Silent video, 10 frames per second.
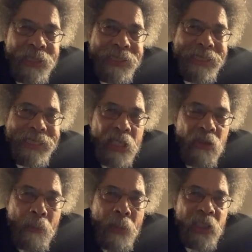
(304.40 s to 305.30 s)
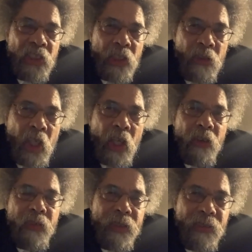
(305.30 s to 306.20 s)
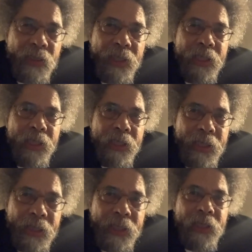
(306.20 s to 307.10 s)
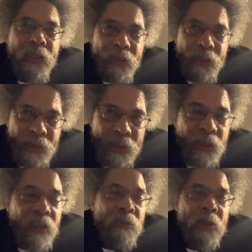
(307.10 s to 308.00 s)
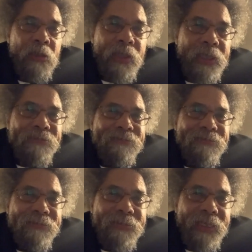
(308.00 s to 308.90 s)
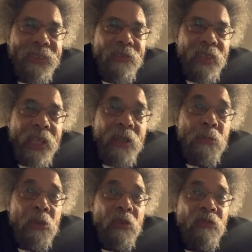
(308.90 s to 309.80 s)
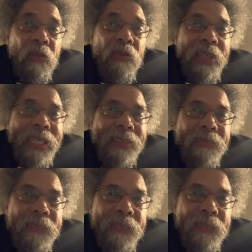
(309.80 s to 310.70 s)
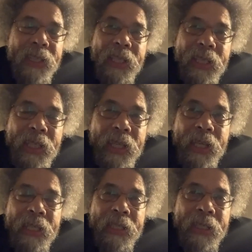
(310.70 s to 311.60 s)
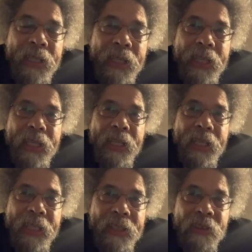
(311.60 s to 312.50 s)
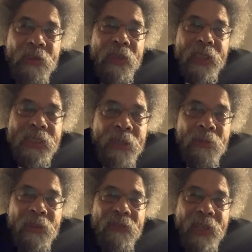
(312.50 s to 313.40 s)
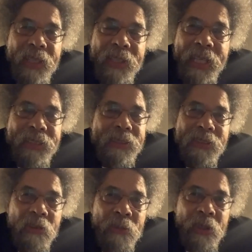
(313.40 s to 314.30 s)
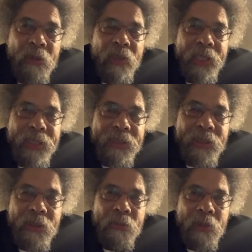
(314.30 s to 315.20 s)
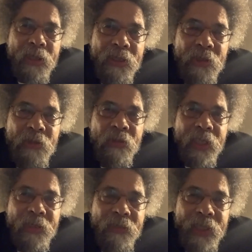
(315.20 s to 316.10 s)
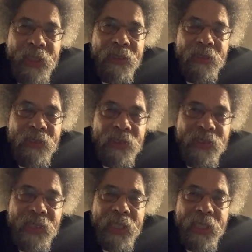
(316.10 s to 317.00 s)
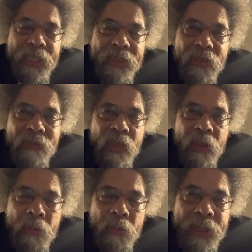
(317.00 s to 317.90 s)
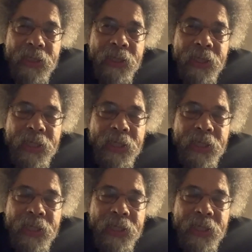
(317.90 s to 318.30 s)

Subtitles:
and still muster the courage to love beauty and create beautiful things." And you exemplify that in so many ways, though, brother. You really, really do. UCLA is so very blessed